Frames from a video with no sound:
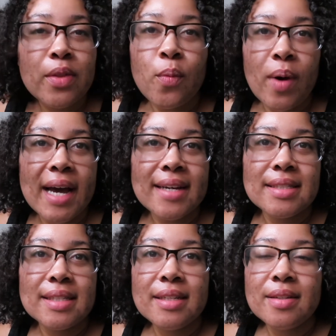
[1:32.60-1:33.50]
The
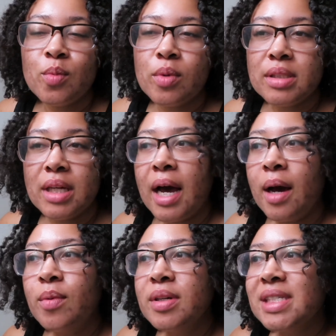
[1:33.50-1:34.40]
waxing was,
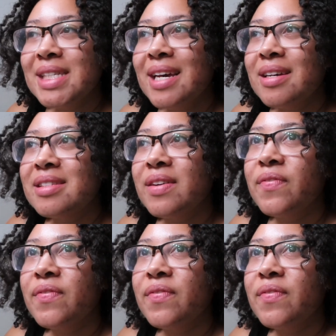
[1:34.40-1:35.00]
I wouldn't say it's a